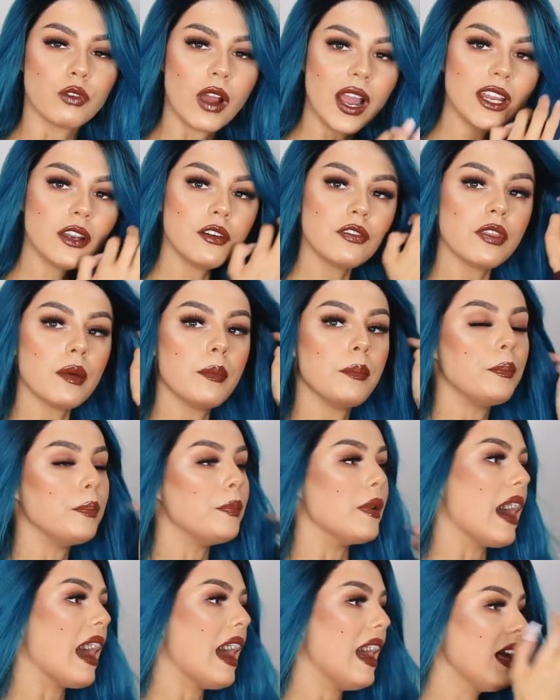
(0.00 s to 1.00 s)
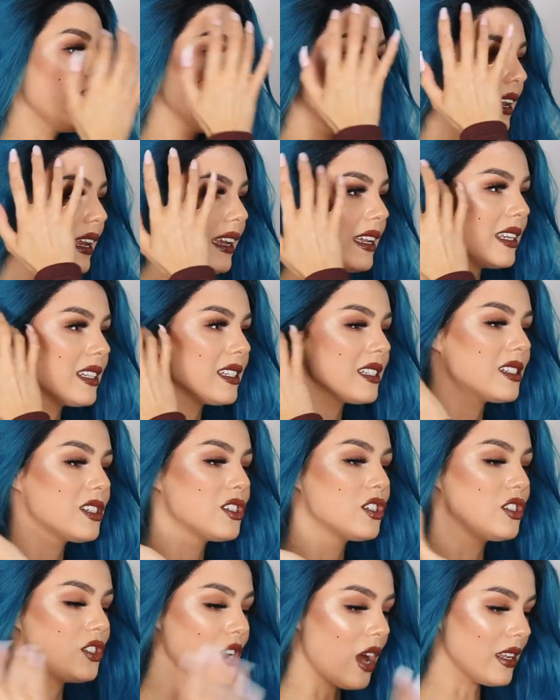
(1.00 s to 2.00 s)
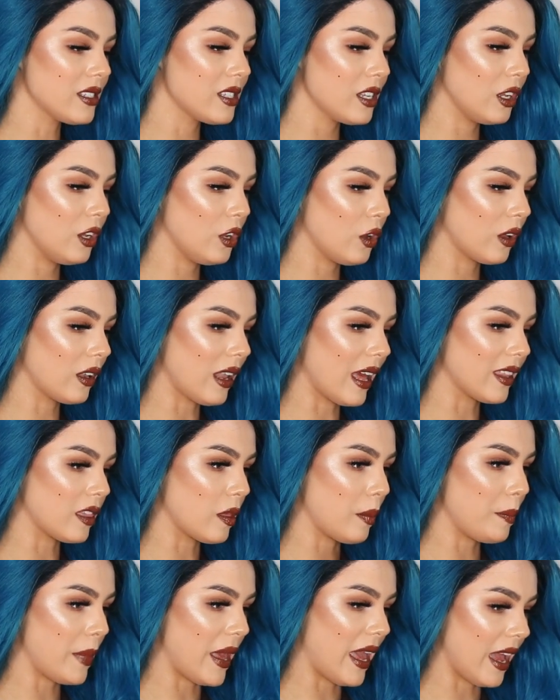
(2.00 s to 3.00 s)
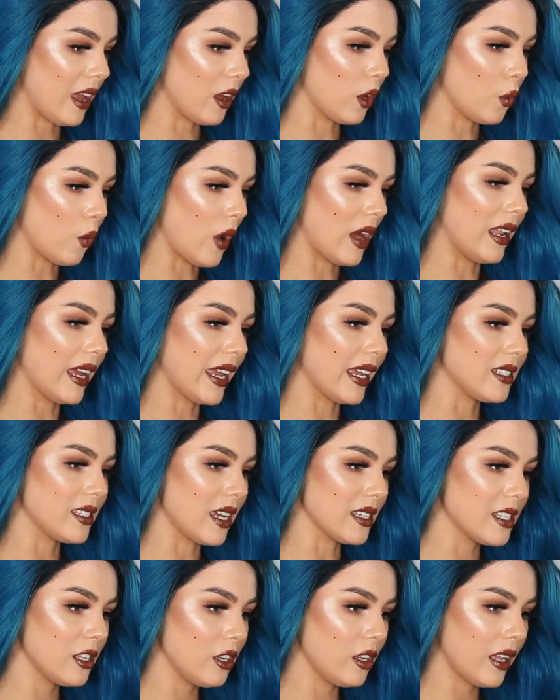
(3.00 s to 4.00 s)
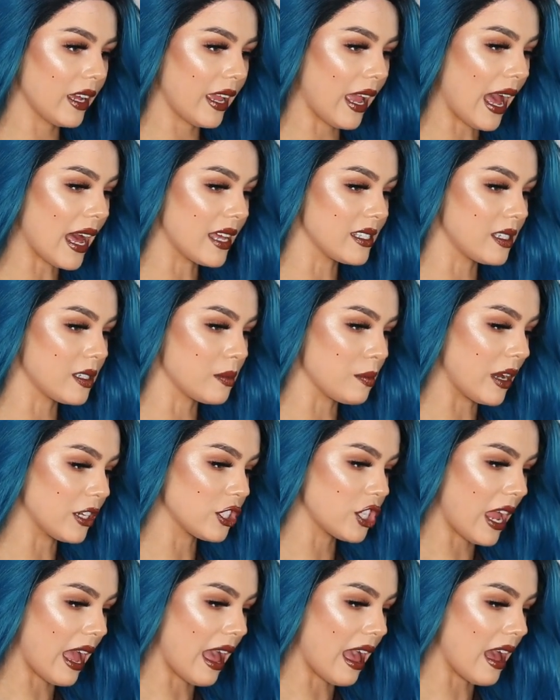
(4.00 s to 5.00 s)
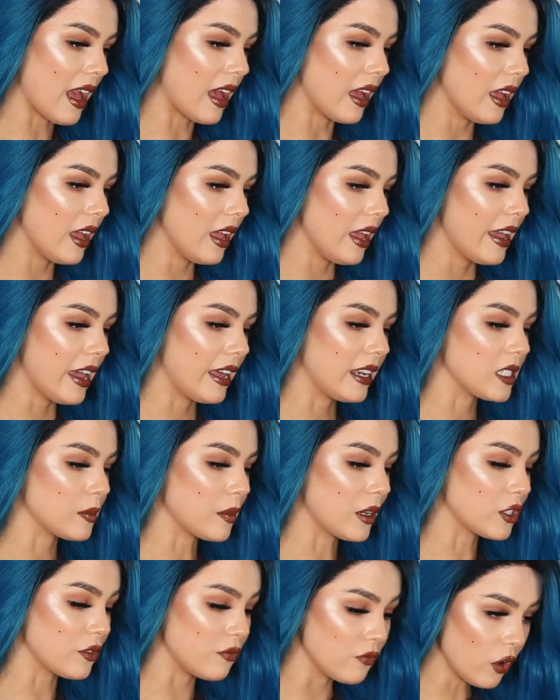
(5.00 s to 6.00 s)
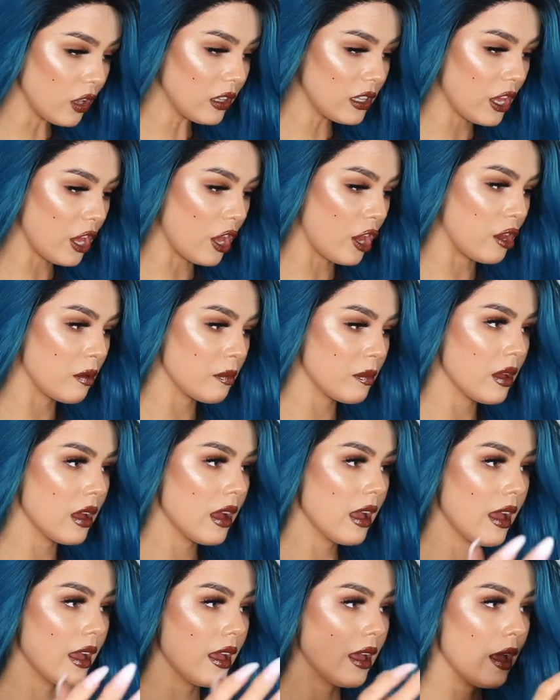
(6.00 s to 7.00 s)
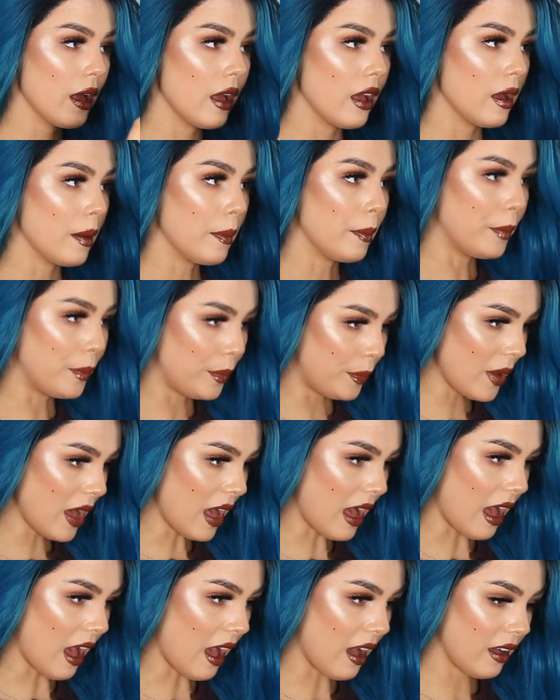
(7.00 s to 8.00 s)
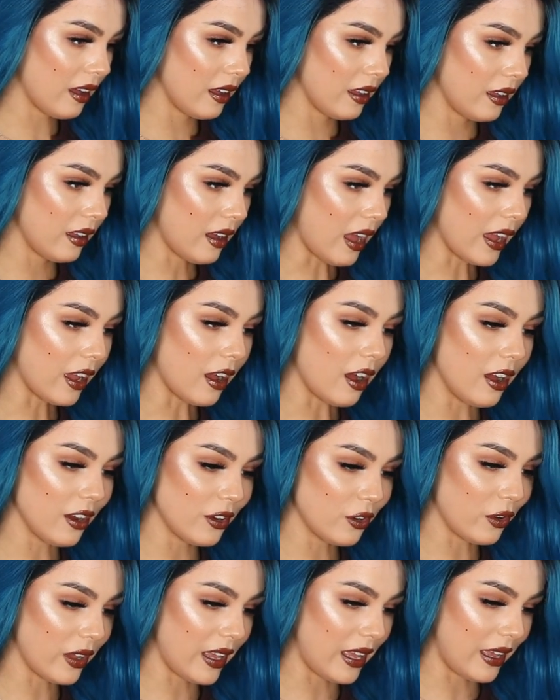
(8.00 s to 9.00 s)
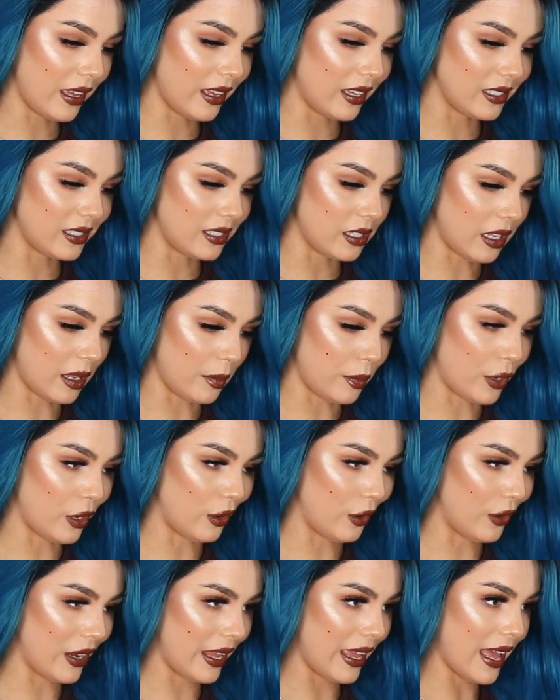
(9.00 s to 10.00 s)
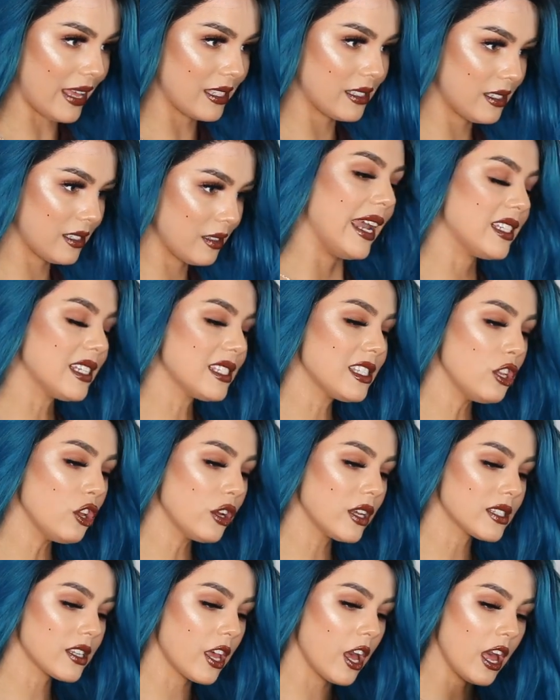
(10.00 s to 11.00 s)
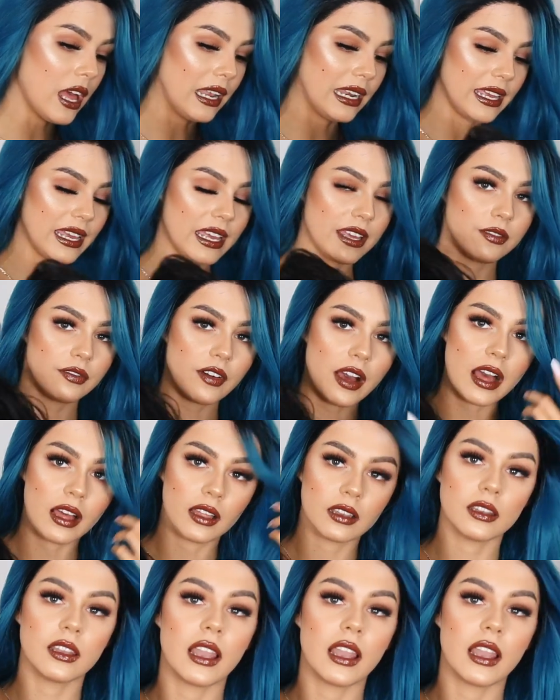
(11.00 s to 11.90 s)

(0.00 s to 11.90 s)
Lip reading: Right off the bat, it doesn't look like the pink one. Like, it doesn't look like it has as much hair and as much volume, but I can't knock it until I put it on, I guess. It doesn't look as curly either.